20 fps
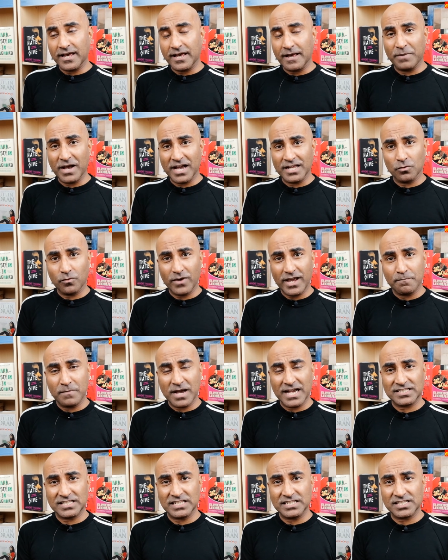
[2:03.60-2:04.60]
By the way,
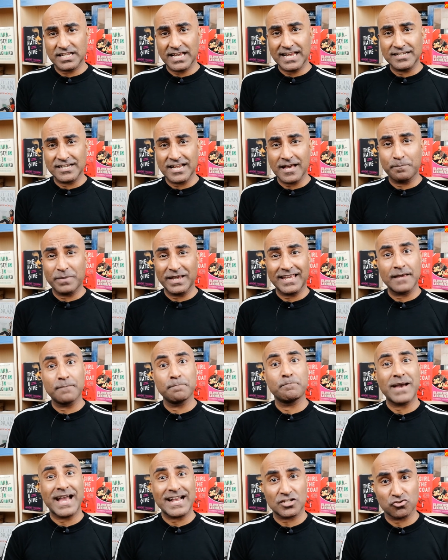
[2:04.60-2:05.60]
my sister ended up picking
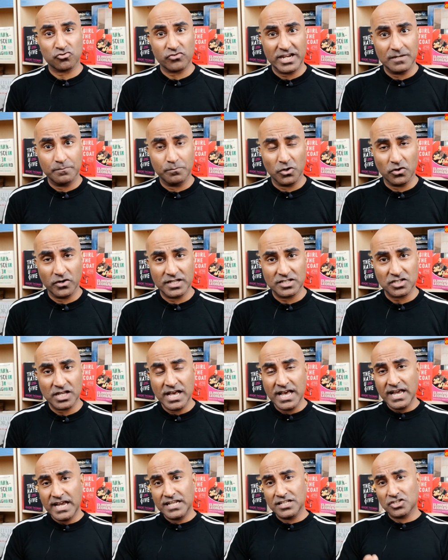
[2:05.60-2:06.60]
Backstreet Boys
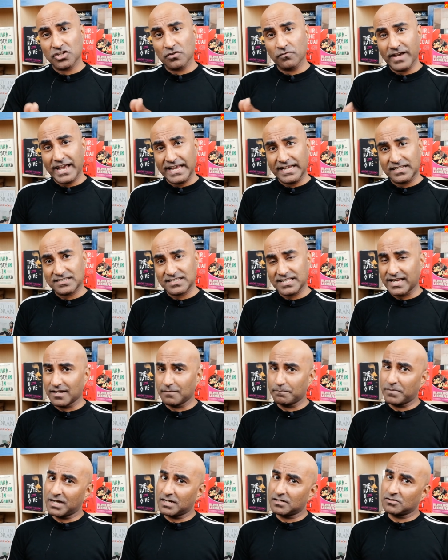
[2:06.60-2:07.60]
instead of
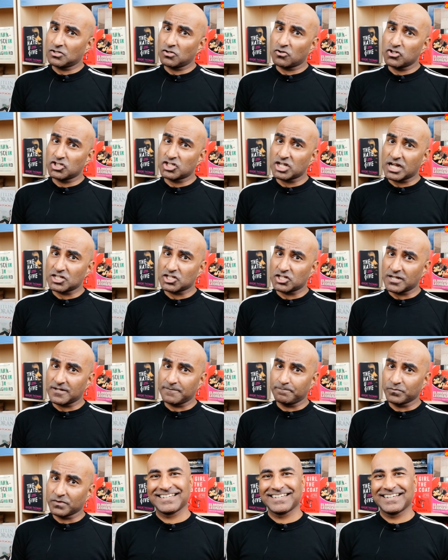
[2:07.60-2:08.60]
NSYNC, but don't judge her.
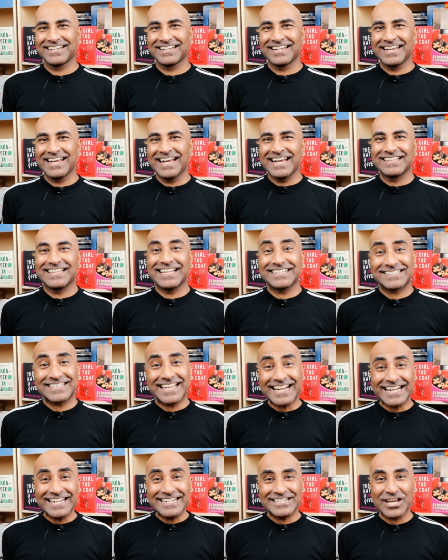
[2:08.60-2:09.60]
The
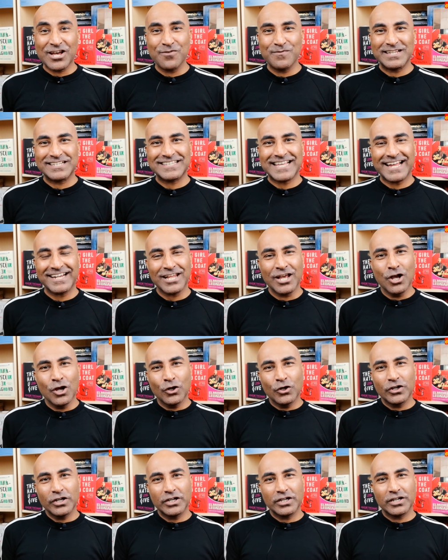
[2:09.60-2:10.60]
second term is that
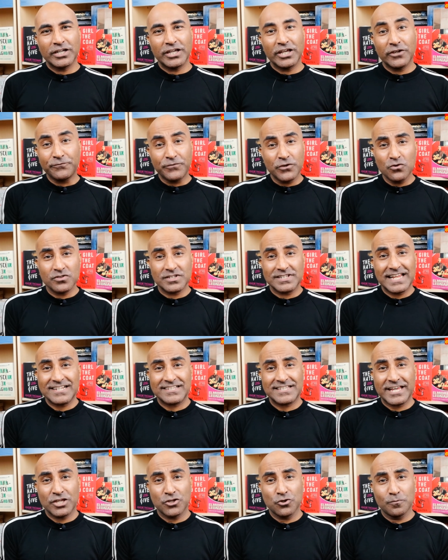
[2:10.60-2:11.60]
let's
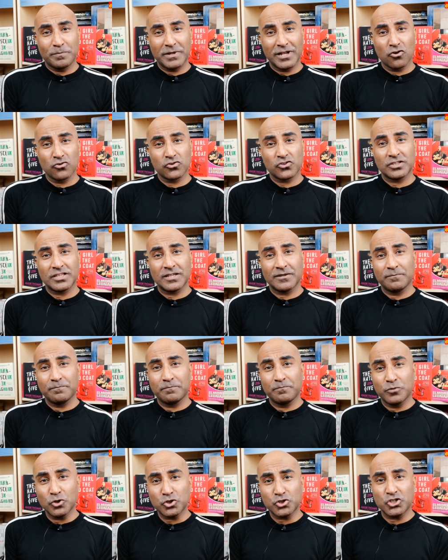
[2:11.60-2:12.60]
say you belong to the
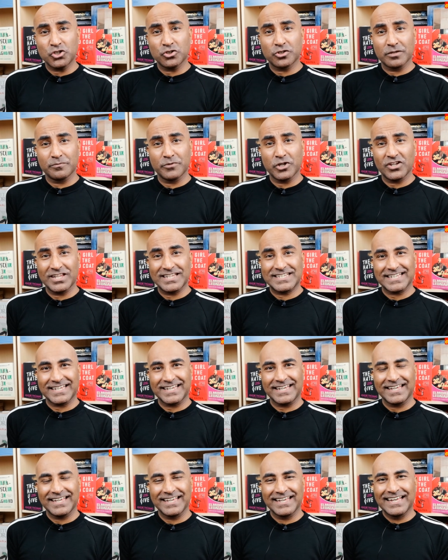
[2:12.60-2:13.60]
BookTube community,